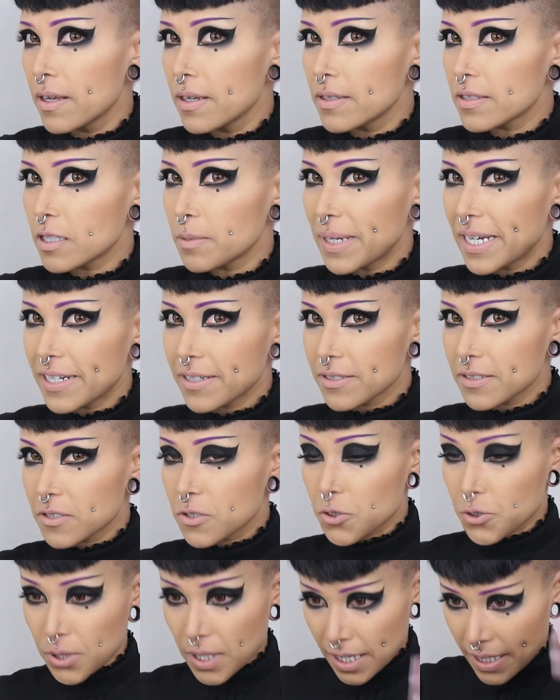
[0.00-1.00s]
So my hair
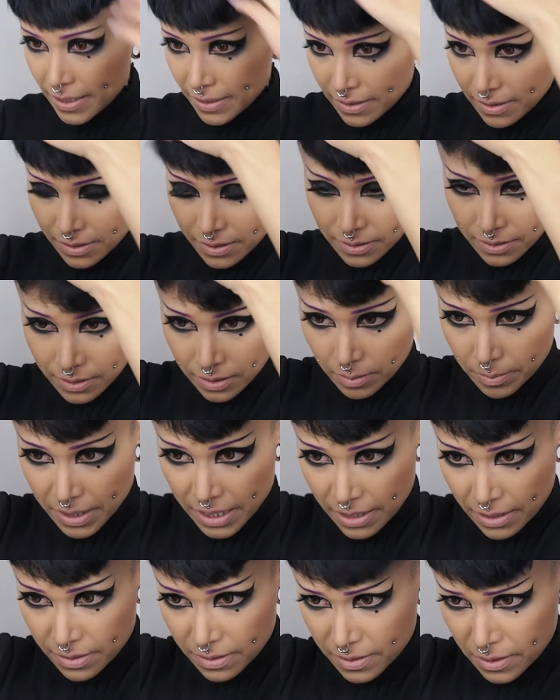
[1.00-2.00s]
is dried a little
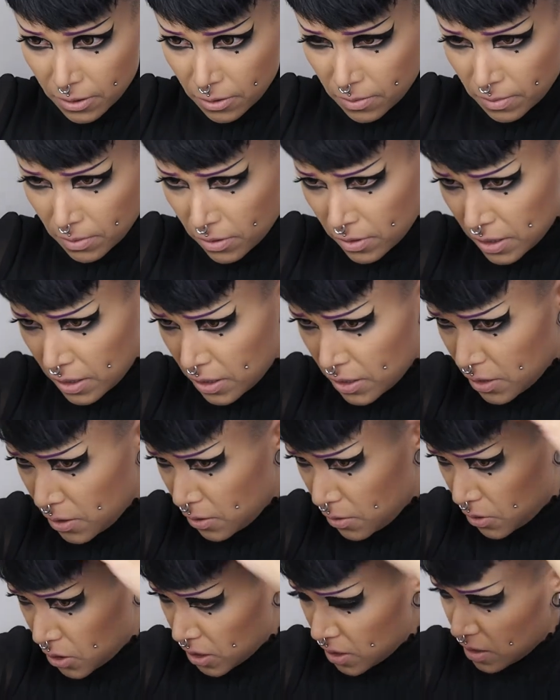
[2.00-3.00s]
bit, so I'm going
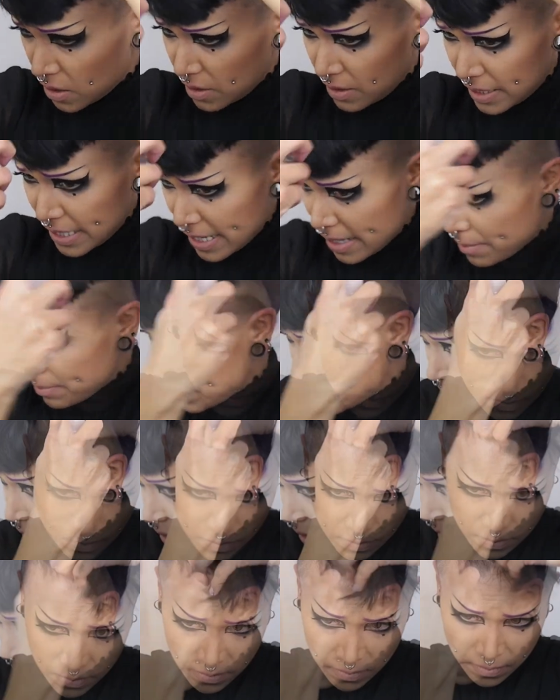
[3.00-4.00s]
to just dampen
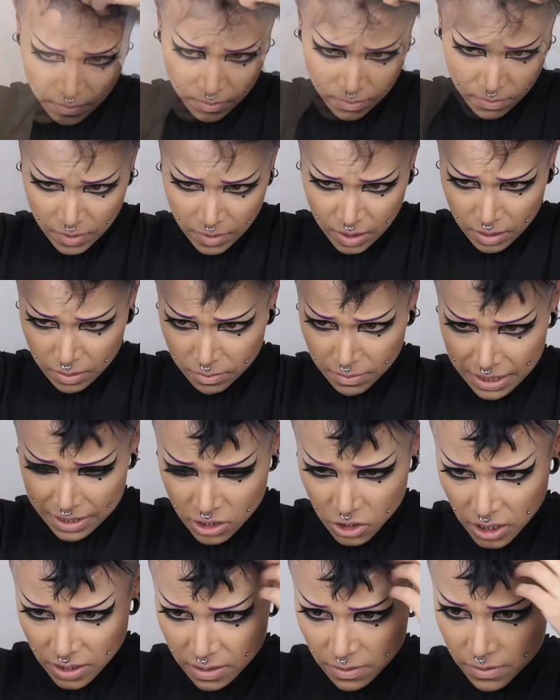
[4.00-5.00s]
it again. My
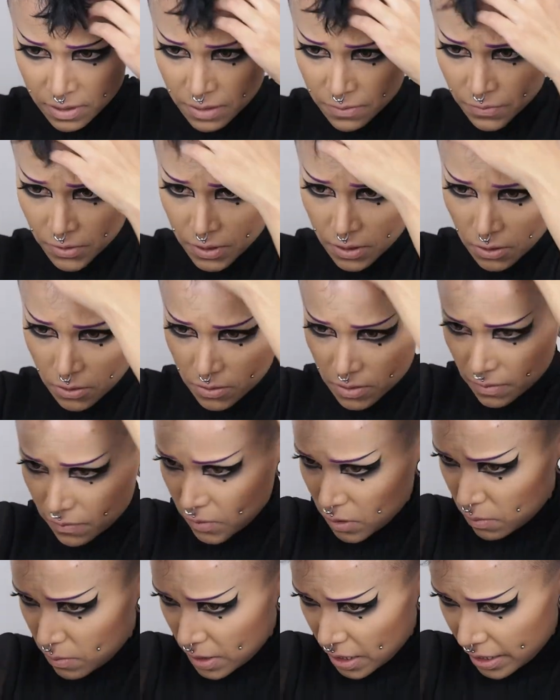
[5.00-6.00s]
suggestion is for those of
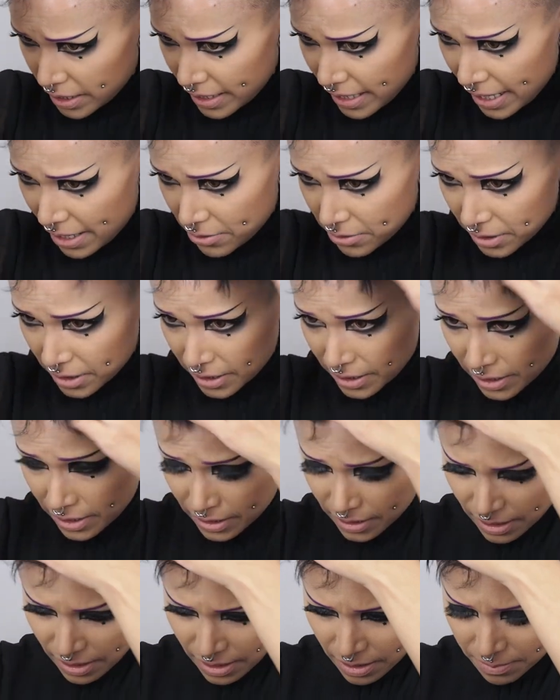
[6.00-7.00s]
you with a
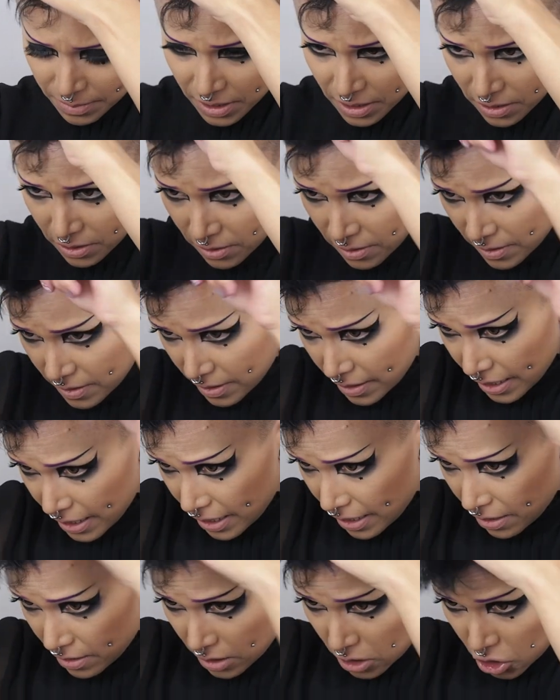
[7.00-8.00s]
cowlick, um, as soon as you get
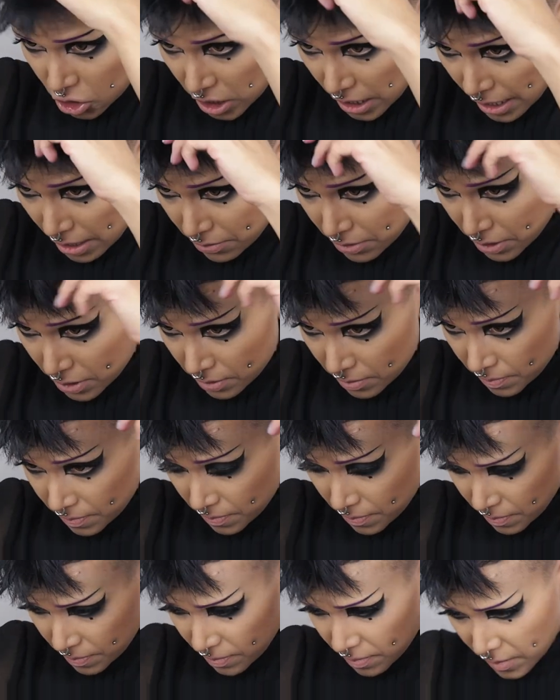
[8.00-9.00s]
out of the shower,
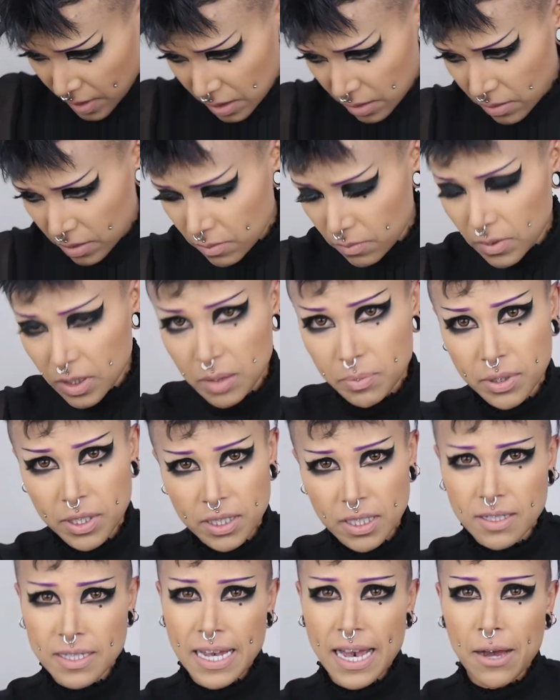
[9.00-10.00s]
when you put
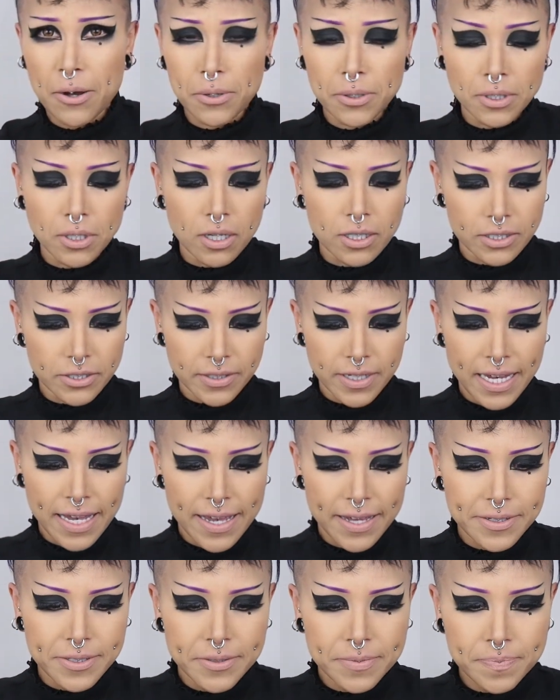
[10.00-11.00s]
the towel on your
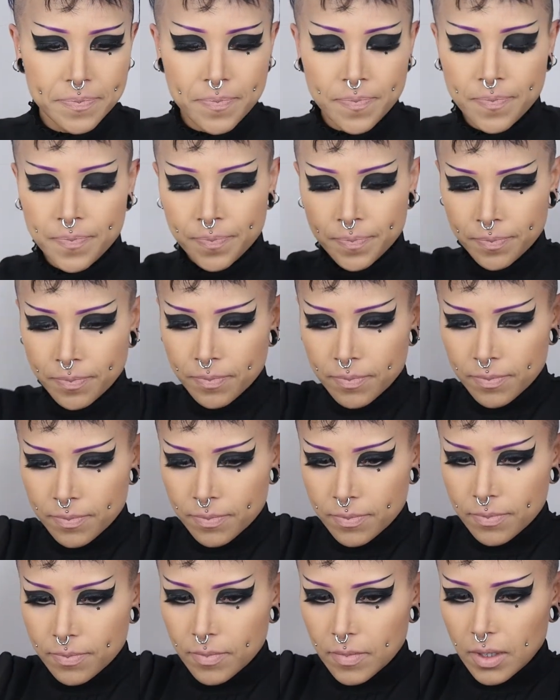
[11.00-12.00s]
head,
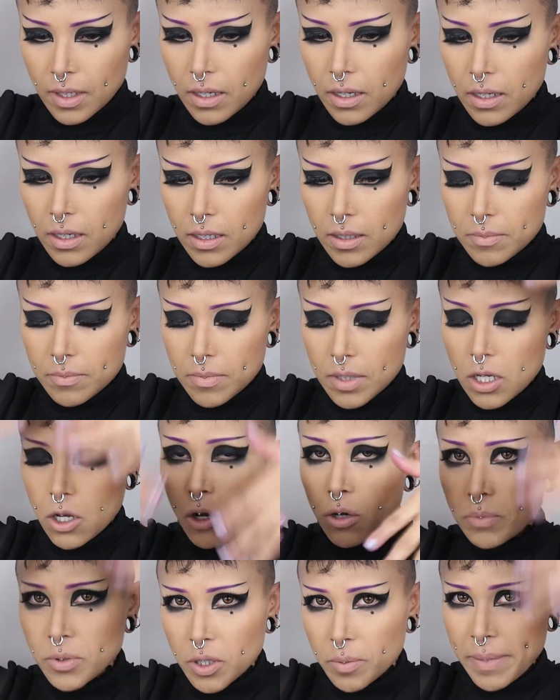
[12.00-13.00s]
um,
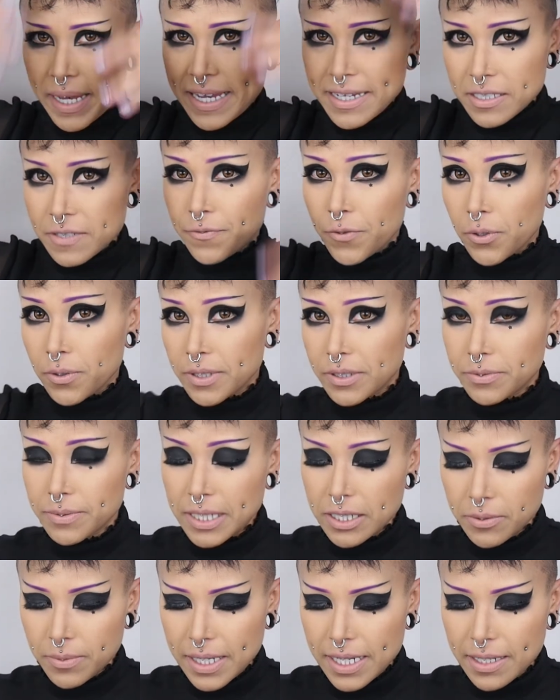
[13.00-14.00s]
comb your bangs forward
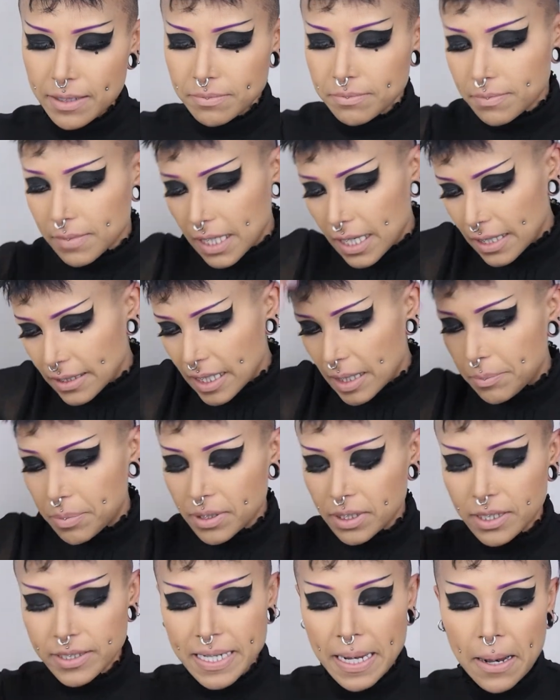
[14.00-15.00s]
right away, and then
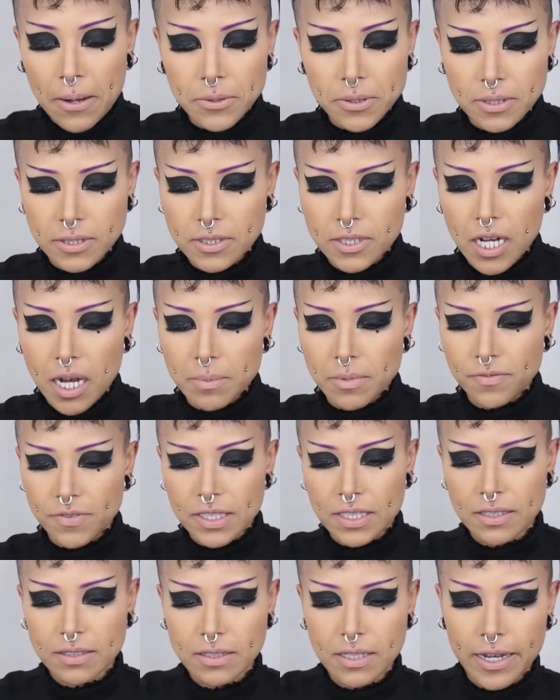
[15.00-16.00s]
put the towel on top of
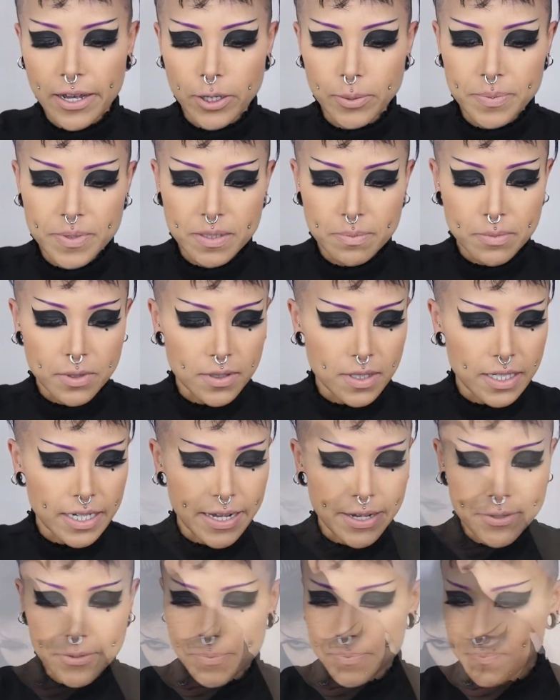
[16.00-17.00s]
it to help smooth it
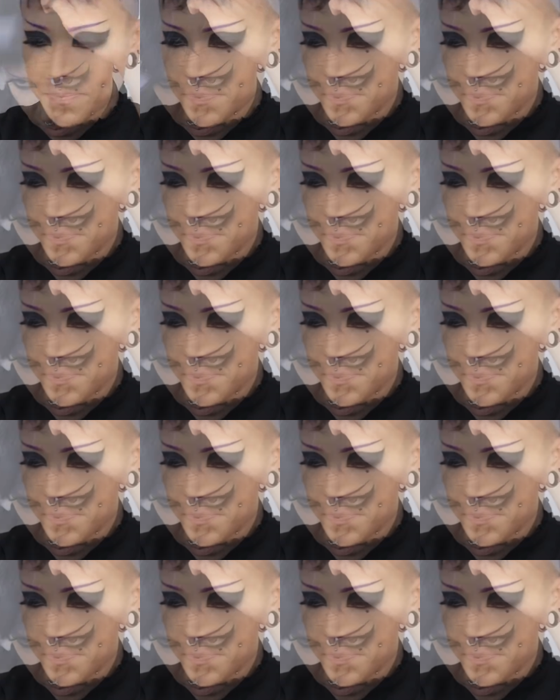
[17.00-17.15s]
out.